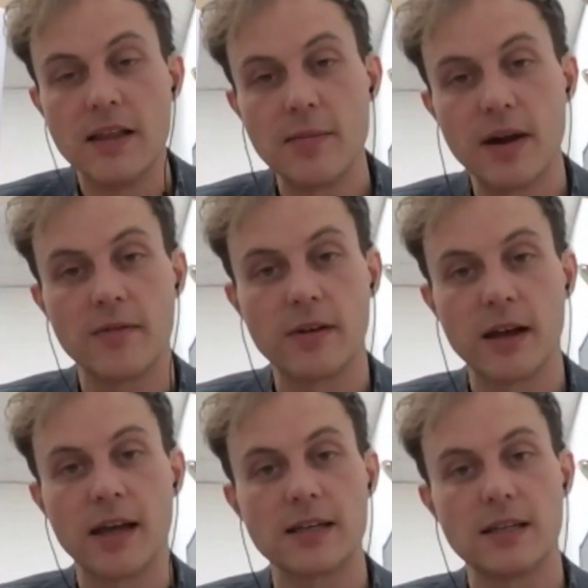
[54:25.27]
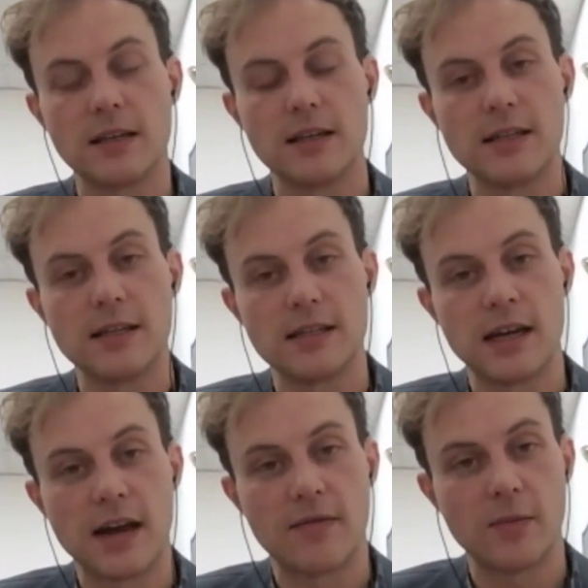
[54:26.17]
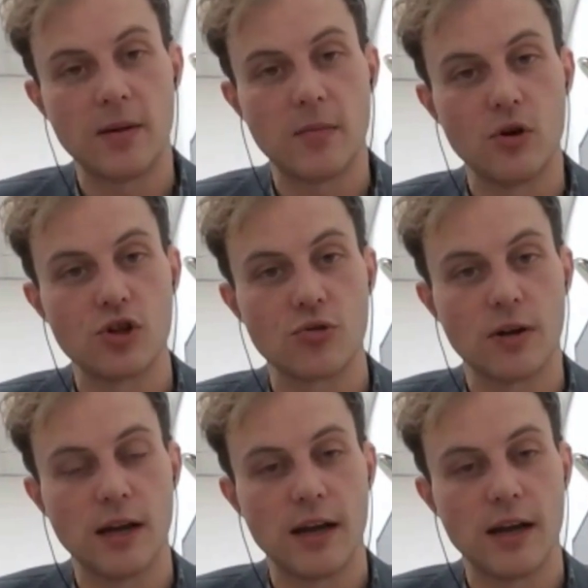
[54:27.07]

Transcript: They might have collected the deceased and have them in a mortuary.